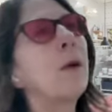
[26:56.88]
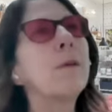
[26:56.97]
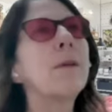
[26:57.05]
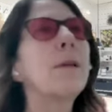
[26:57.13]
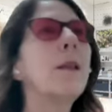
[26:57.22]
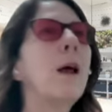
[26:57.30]
and I
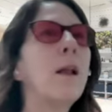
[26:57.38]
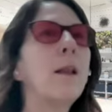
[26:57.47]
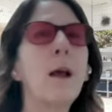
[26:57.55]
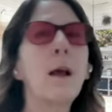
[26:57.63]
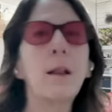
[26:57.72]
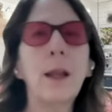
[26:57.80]
was in La
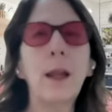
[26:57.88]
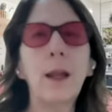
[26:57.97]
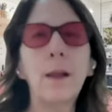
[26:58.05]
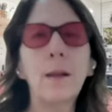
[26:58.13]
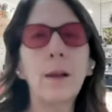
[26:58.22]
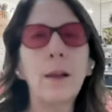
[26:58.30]
La
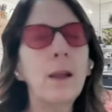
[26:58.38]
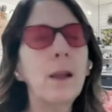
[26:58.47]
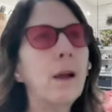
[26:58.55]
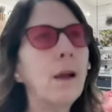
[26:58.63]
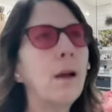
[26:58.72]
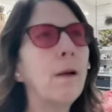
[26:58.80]
Land
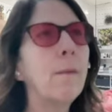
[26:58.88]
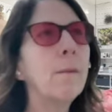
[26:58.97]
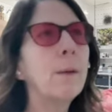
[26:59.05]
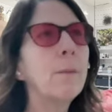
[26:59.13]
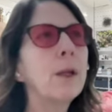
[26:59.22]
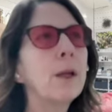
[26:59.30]

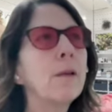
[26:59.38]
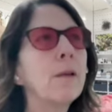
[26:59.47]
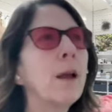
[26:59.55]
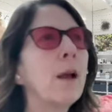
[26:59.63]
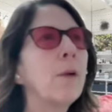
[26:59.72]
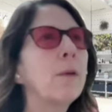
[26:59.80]

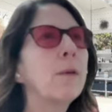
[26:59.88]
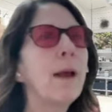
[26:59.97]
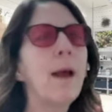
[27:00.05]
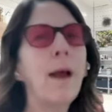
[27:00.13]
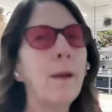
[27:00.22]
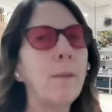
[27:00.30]
because I was
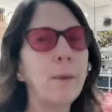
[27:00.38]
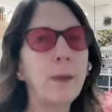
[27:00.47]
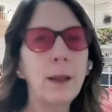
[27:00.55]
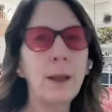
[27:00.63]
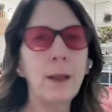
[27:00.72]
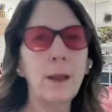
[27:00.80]

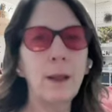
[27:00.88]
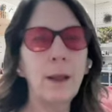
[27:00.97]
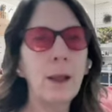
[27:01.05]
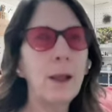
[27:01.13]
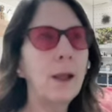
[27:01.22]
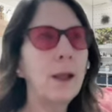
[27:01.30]
happy
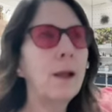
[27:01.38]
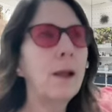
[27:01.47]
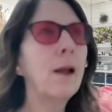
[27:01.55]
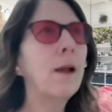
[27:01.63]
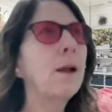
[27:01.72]
and